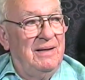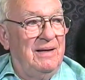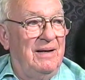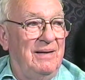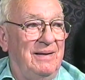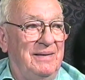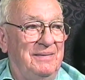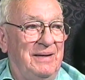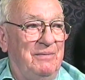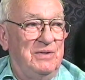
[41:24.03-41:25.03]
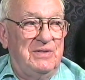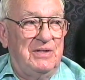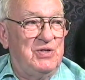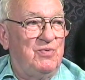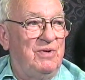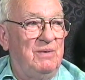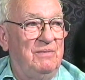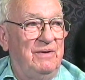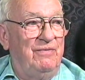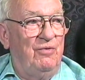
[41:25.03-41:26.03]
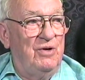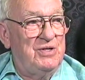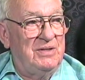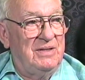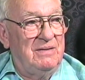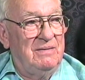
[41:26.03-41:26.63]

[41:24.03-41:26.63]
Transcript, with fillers: I, I, I, was extremely fortunate.